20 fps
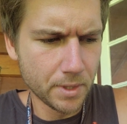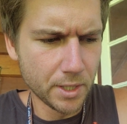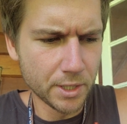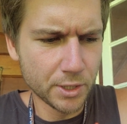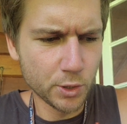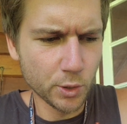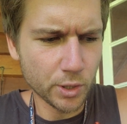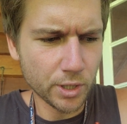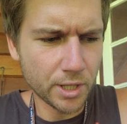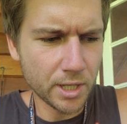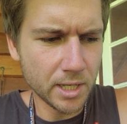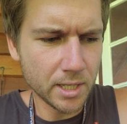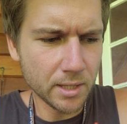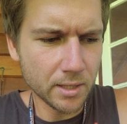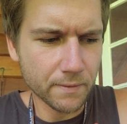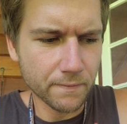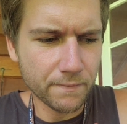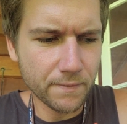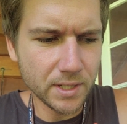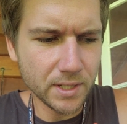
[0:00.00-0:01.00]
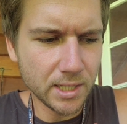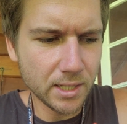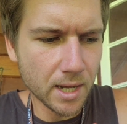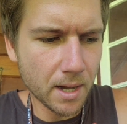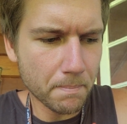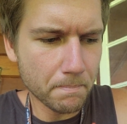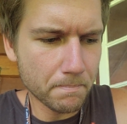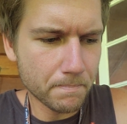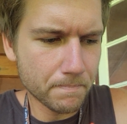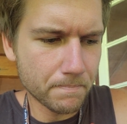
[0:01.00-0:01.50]
sort of thing that fizz it
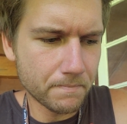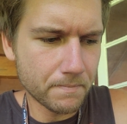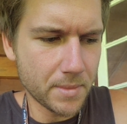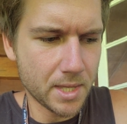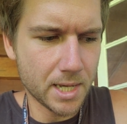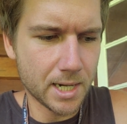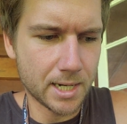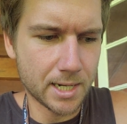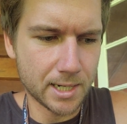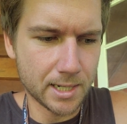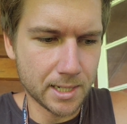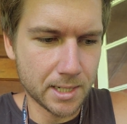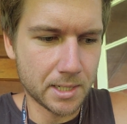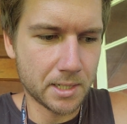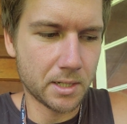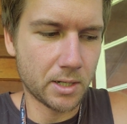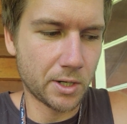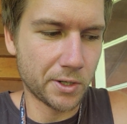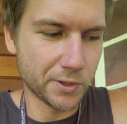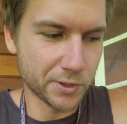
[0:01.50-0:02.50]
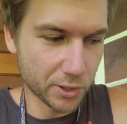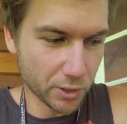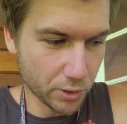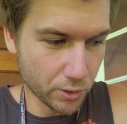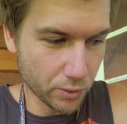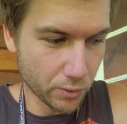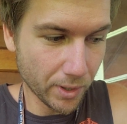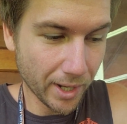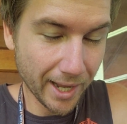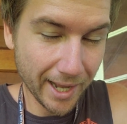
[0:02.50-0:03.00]
up. I
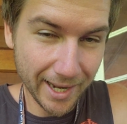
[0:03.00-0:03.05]
also